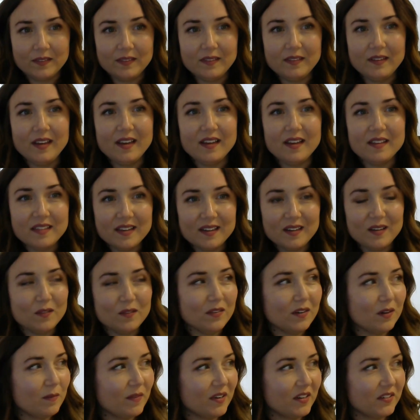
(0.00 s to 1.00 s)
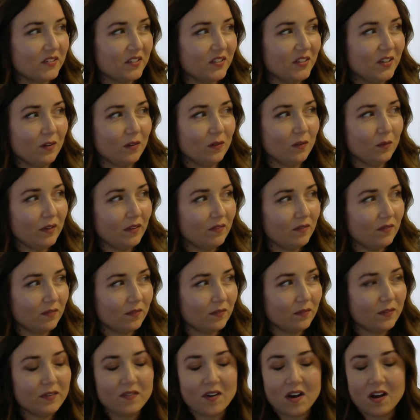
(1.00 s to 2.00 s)
Yeah, thank you very much.
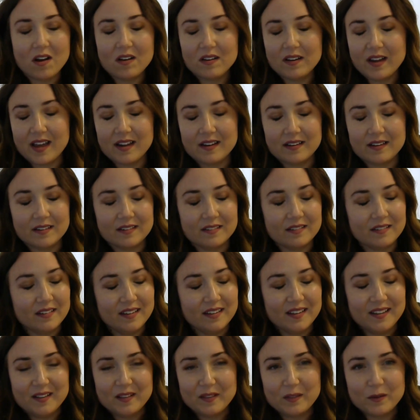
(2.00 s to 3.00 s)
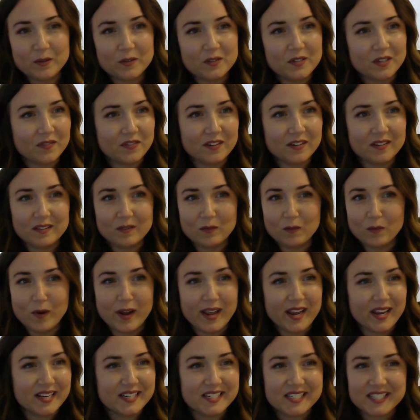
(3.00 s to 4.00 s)
We've all gotten through different
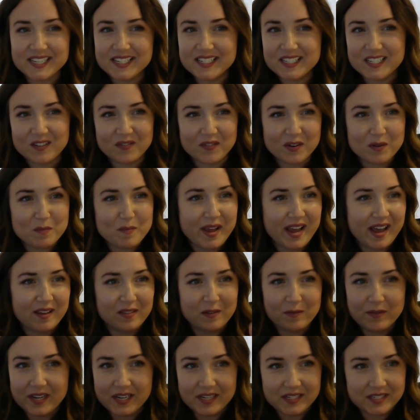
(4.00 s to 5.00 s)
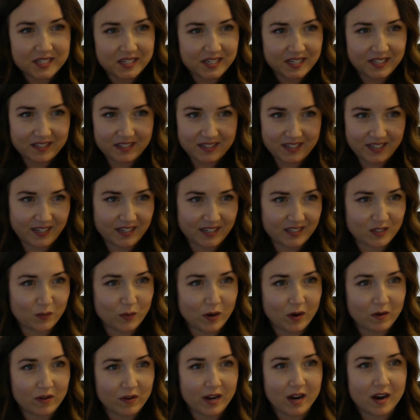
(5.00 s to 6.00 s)
ways and different pathways to get to
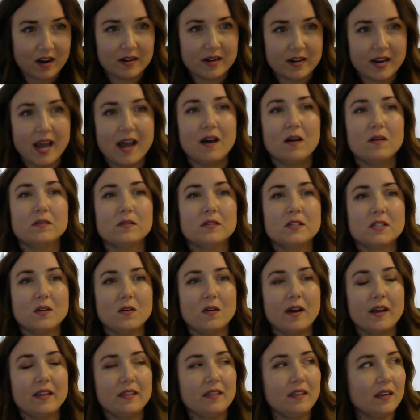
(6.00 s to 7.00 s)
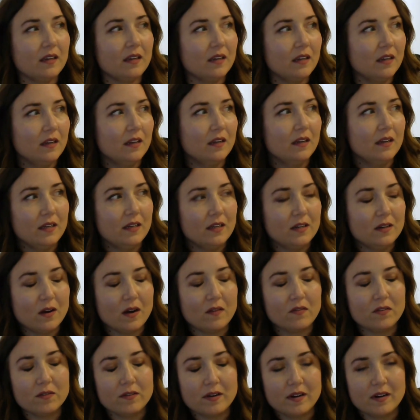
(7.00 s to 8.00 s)
where we are now. So I think
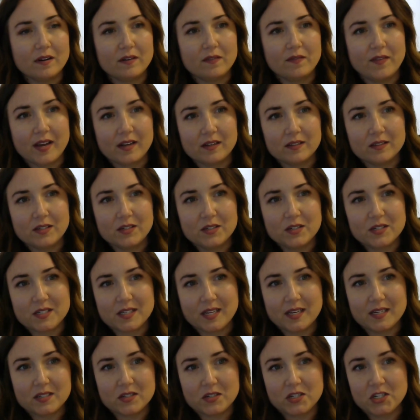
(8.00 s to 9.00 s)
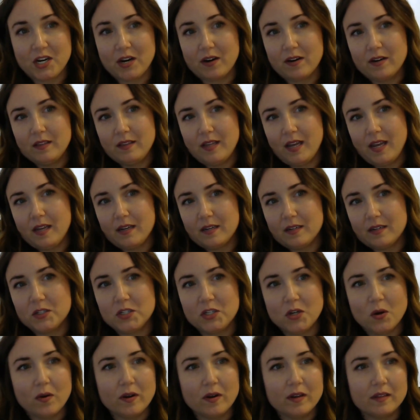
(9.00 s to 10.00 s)
everyone on our faculty just likes sharing that and
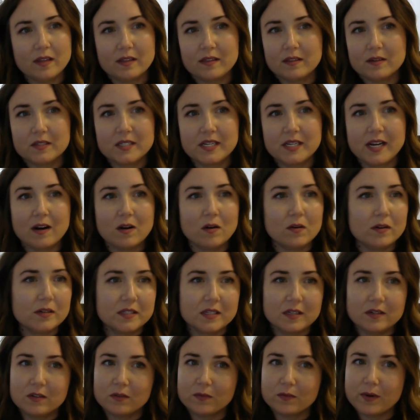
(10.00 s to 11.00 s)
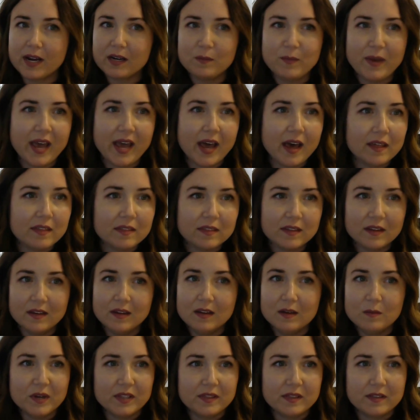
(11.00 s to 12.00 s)
showing that there's not always a direct path,
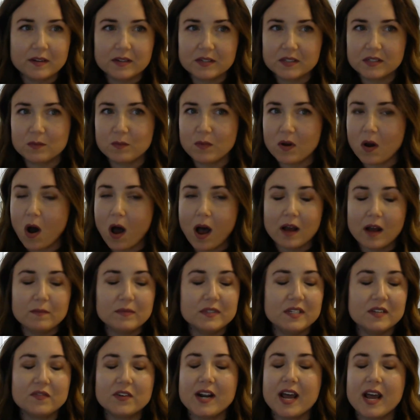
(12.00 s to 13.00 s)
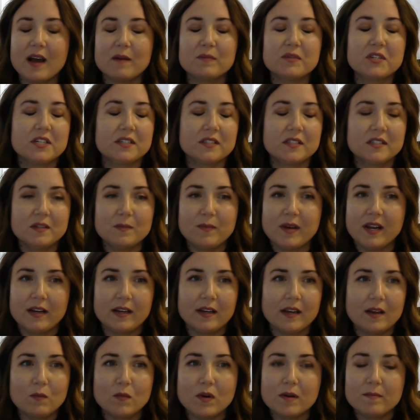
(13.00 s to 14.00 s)
but there's different options
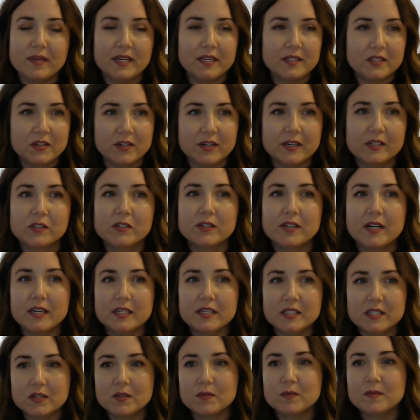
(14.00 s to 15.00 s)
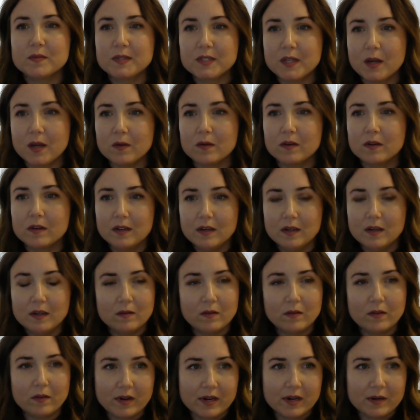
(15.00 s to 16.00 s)
depending on what piques your interest. So
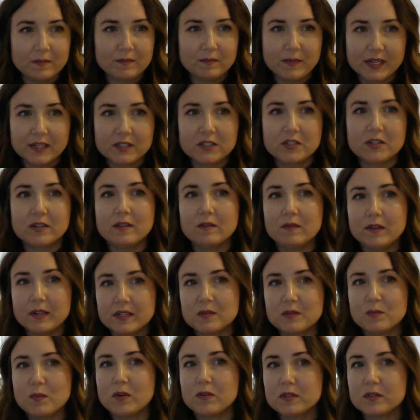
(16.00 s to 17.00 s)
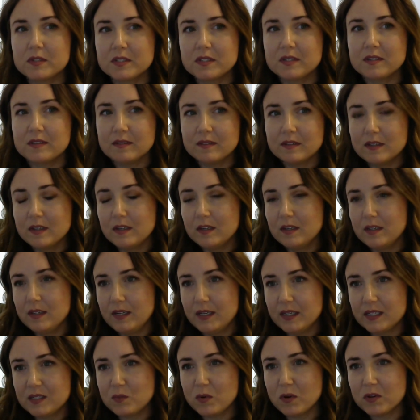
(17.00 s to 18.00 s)
we want to make sure that we expose
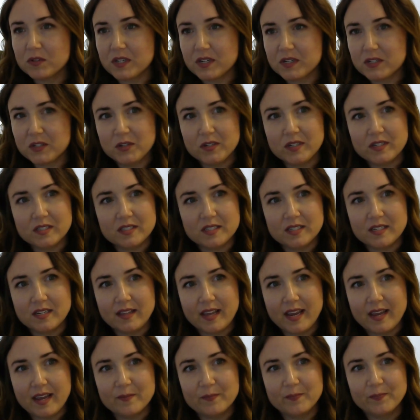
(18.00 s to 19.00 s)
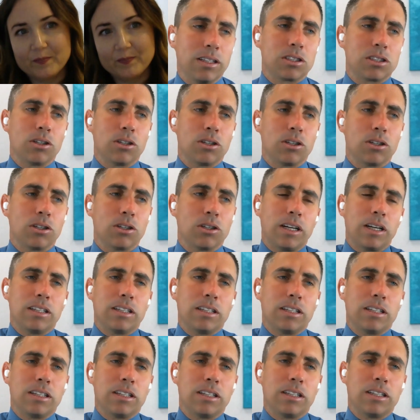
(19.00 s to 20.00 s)
our students to that. So
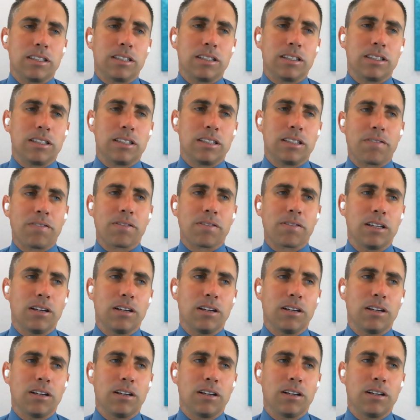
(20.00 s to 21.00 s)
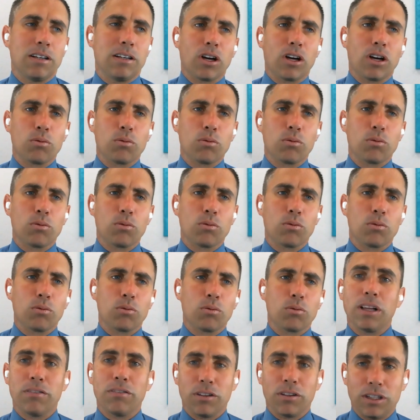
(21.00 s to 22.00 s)
as it going on with
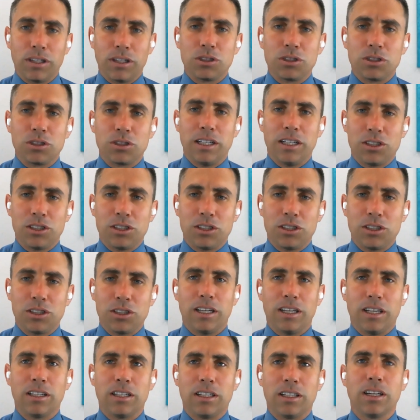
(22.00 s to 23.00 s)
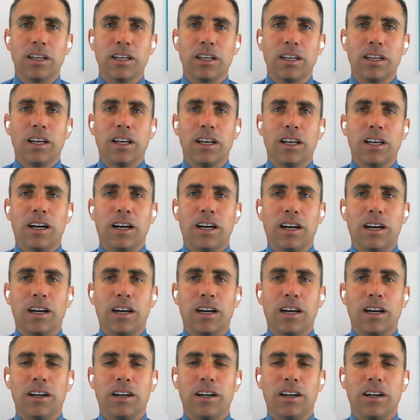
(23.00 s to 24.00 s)
entry level education, then,
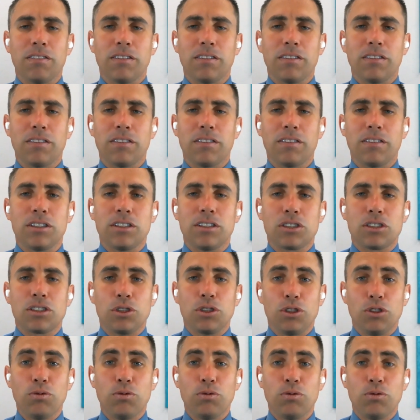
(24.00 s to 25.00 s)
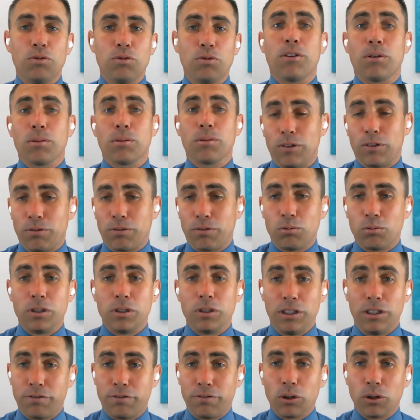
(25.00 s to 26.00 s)
uh, so you've been able to
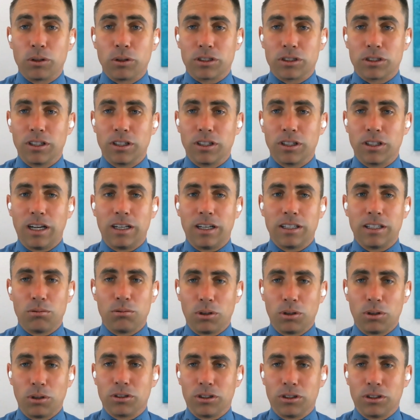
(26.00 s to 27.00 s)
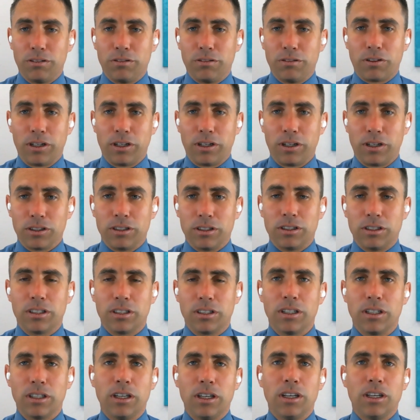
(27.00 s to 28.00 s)
really focus on that at Rosalind
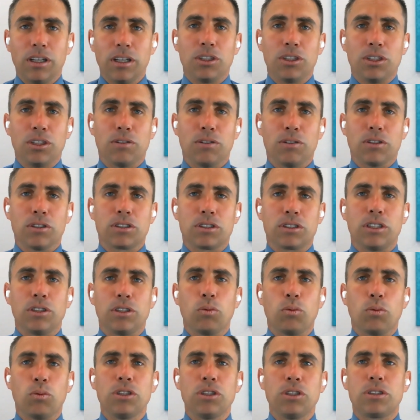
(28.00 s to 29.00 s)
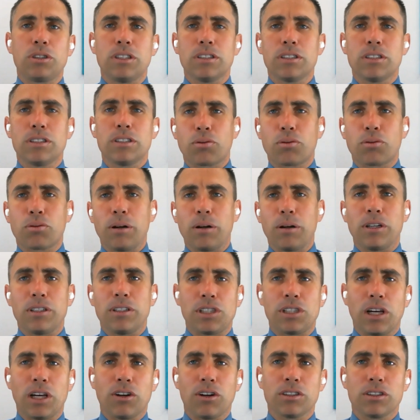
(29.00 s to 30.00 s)
Franklin University. What do you see as the
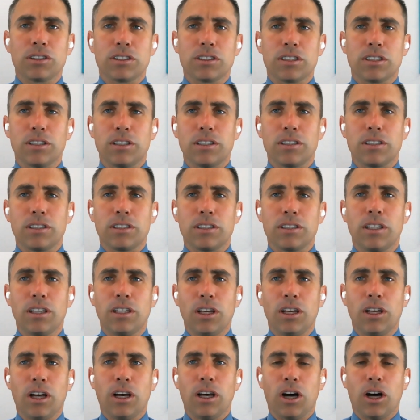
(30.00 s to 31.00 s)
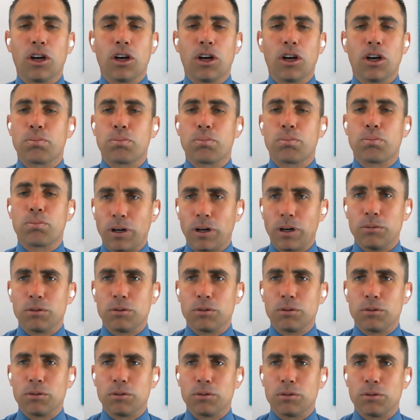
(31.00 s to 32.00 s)
primary challenges that other
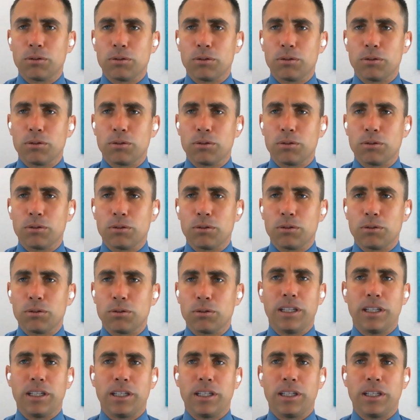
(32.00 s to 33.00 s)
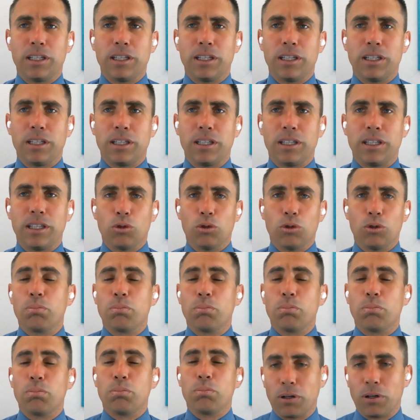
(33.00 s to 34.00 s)
programs may face in implementing
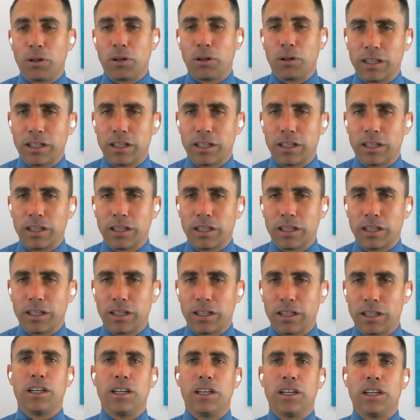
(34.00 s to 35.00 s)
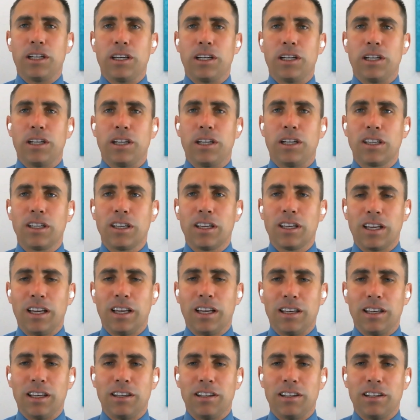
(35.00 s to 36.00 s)
robust pelvic health education,
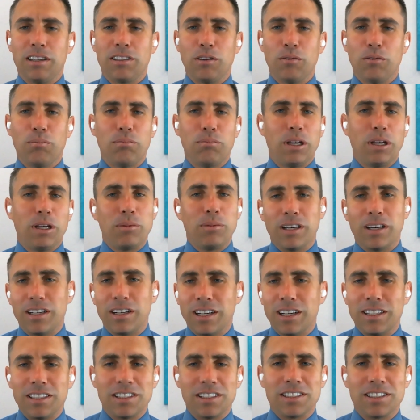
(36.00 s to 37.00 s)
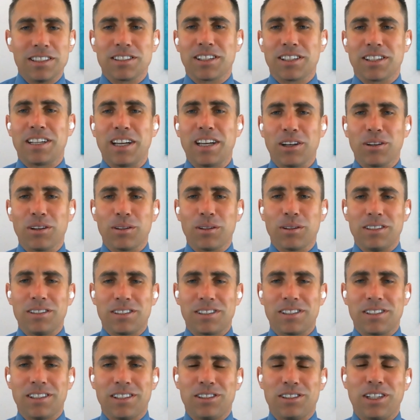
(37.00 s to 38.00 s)
and maybe any ideas on how
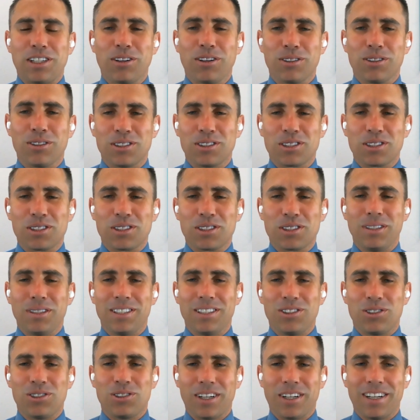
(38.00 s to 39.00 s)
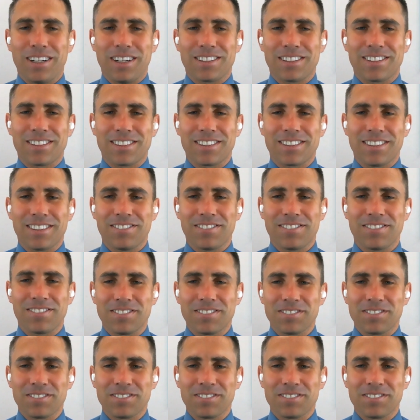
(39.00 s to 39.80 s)
these challenges can be addressed?